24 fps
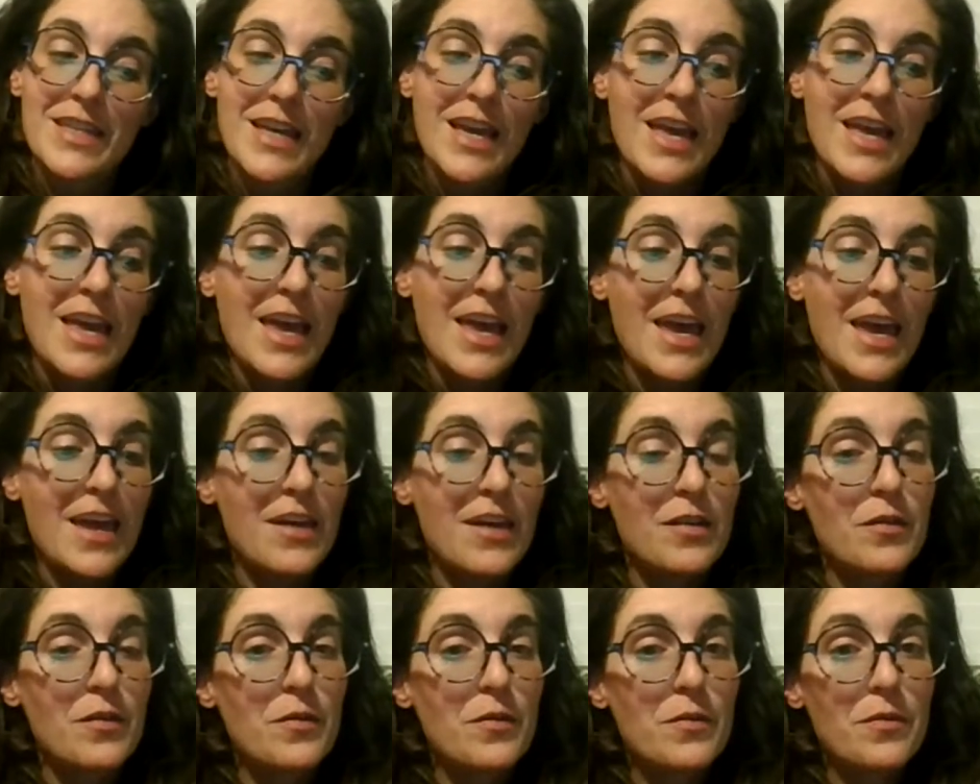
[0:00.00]

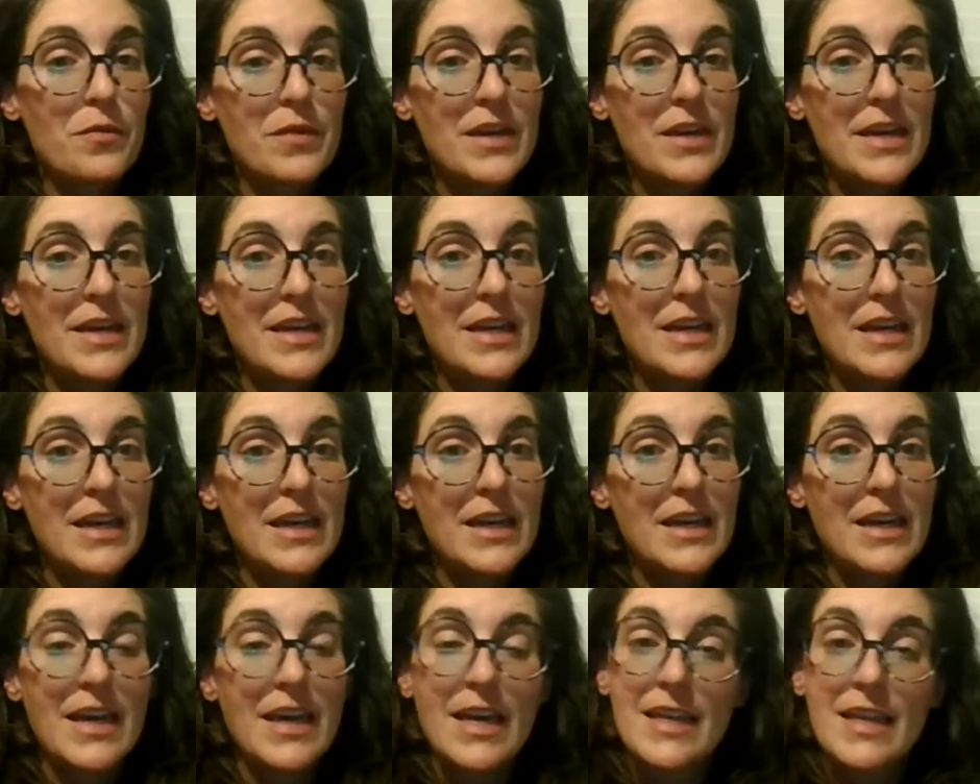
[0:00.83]
and reading
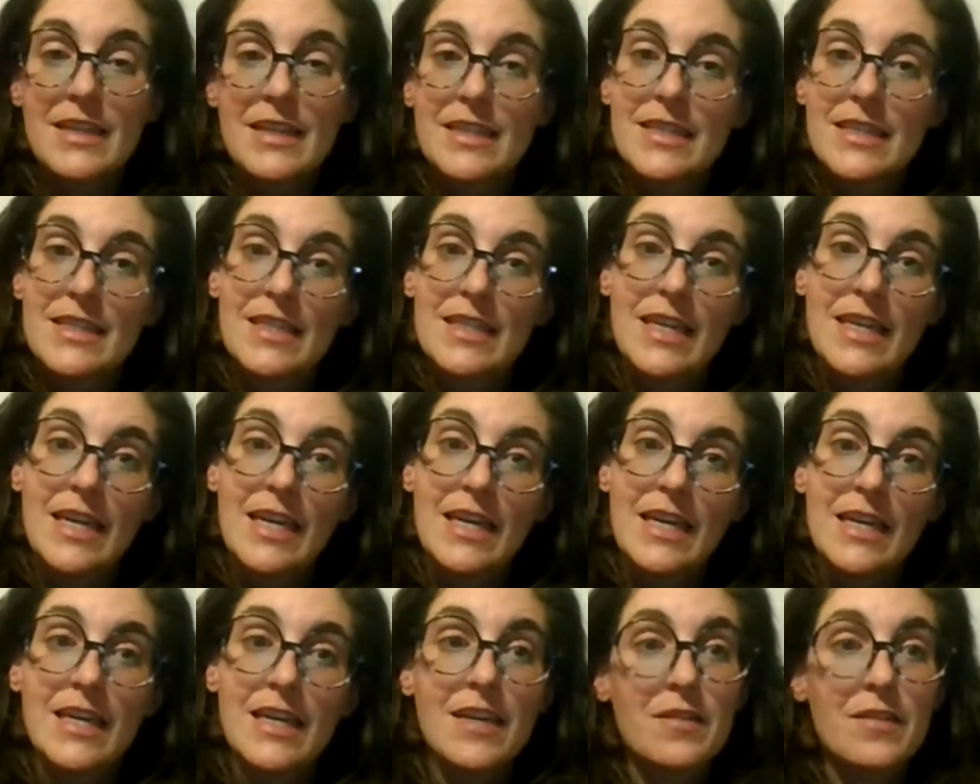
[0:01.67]
and singing
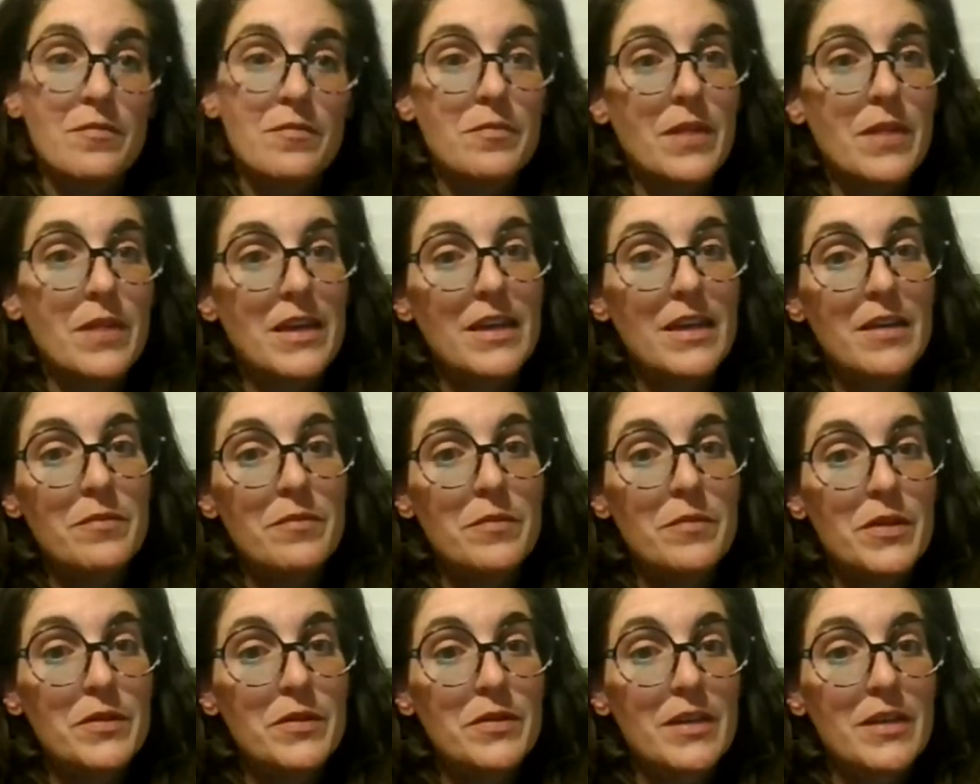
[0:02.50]
and making
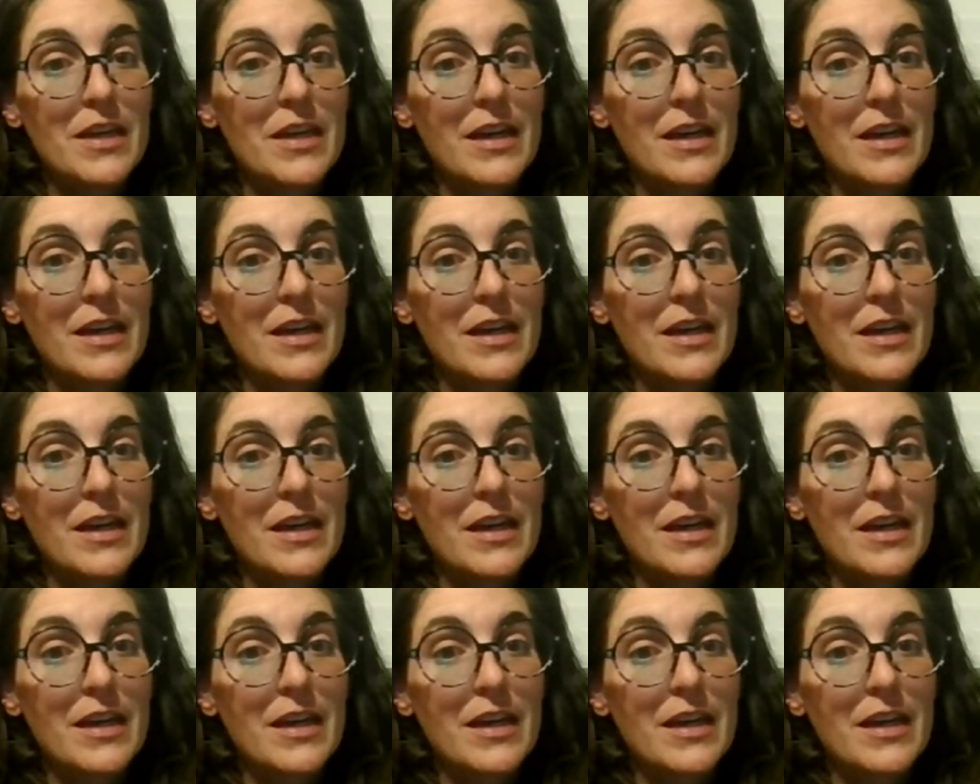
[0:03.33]
music